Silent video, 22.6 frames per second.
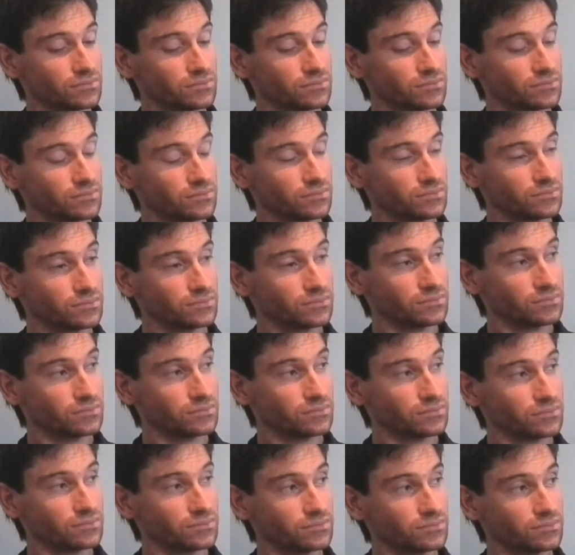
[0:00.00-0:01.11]

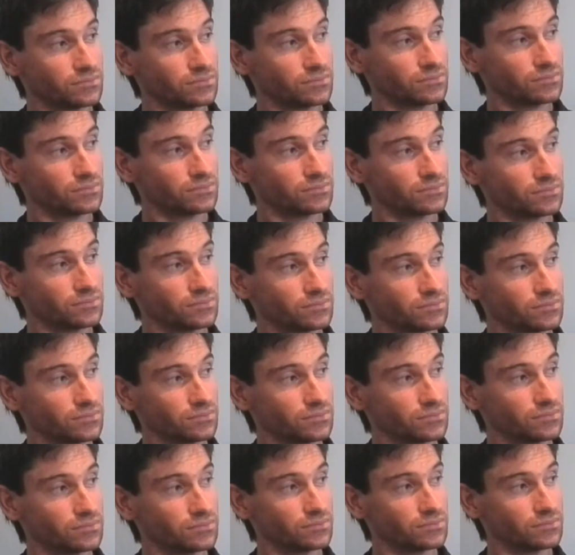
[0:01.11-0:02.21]

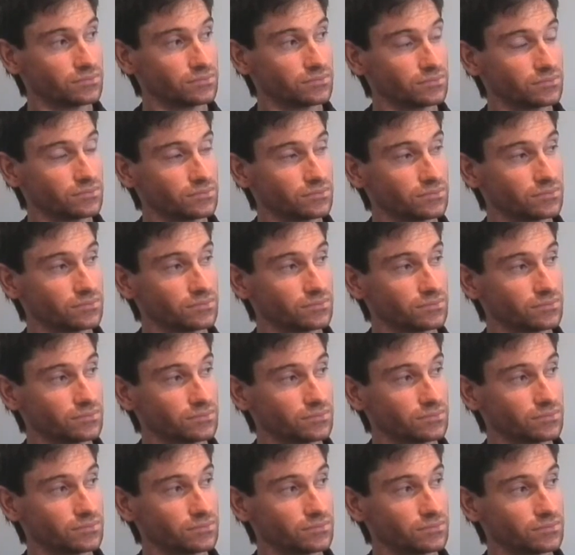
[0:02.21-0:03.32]

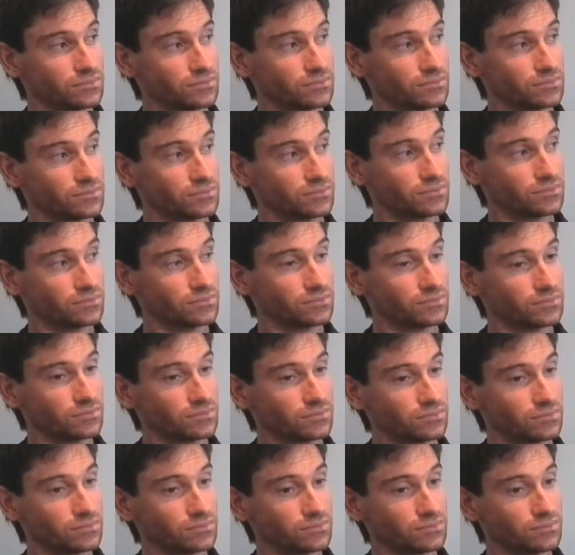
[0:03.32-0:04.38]
The person shown says nothing.